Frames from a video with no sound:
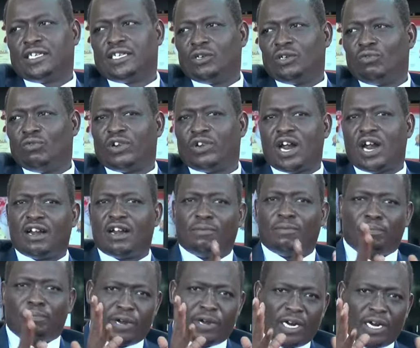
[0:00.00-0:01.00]
You've done a
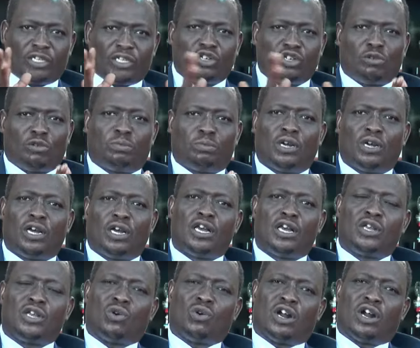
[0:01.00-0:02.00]
great job,
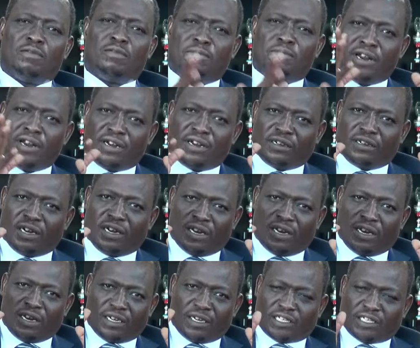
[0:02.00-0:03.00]
your admin
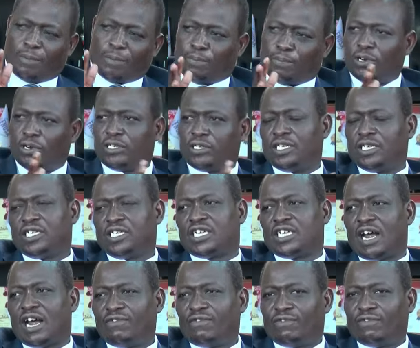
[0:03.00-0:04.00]
support staff,